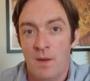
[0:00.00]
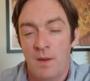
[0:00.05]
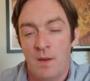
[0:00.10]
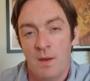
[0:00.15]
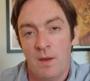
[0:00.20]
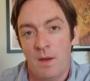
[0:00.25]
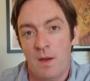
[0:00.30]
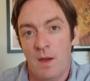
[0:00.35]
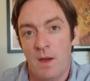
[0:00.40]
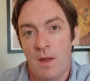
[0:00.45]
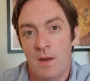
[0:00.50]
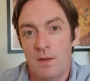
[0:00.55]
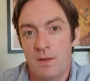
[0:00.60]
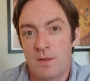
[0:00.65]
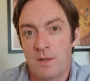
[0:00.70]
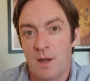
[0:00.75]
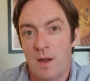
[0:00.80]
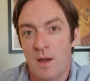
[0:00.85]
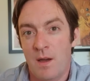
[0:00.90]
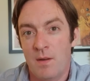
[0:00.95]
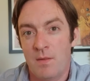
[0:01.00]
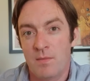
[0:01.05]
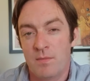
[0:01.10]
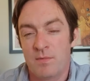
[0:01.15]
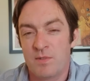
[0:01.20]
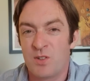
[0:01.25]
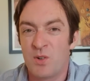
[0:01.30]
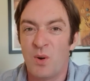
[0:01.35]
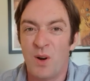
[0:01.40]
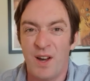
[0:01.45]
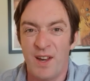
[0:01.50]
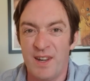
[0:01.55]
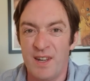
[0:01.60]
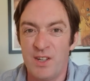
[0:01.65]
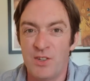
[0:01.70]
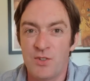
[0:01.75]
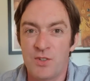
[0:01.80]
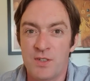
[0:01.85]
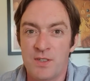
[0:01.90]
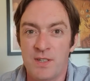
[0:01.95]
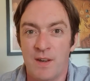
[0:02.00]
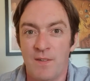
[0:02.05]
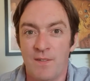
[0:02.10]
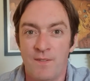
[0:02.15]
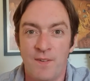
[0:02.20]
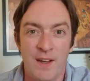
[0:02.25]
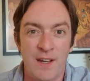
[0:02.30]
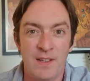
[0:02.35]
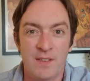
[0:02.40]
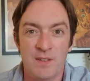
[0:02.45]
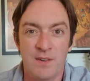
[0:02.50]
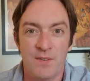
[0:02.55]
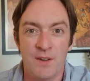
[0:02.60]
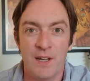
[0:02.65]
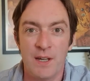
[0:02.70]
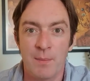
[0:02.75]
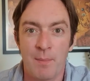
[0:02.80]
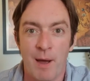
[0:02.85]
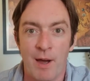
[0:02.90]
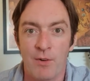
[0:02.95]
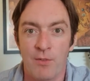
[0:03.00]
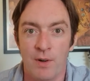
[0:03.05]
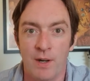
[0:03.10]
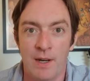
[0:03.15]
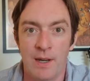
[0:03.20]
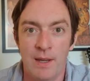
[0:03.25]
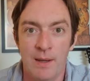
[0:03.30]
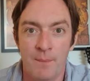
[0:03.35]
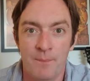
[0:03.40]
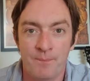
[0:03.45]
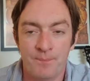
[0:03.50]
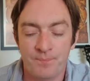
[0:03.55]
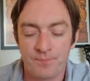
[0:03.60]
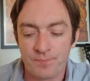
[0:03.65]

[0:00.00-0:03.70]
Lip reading: And it's quite an interesting thing to think about, really,